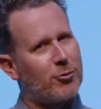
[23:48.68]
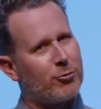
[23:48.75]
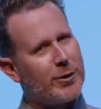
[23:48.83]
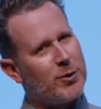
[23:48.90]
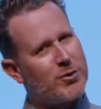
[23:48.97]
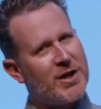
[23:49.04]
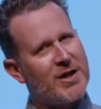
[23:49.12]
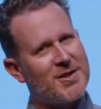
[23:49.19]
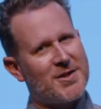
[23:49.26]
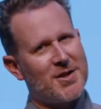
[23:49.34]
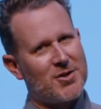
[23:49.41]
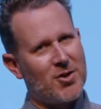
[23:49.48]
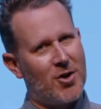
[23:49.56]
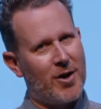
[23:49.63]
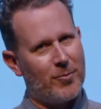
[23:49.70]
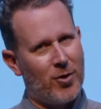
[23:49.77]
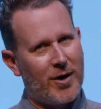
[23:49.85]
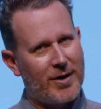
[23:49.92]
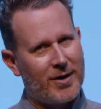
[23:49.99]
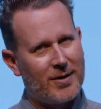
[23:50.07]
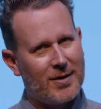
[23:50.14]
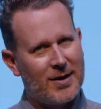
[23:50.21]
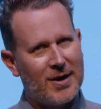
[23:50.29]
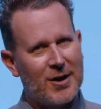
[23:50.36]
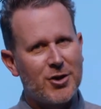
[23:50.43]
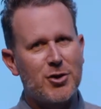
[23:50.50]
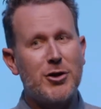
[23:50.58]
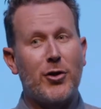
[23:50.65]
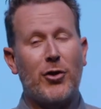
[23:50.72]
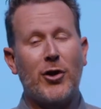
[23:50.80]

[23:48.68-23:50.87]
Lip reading: the real testing time, right? Because you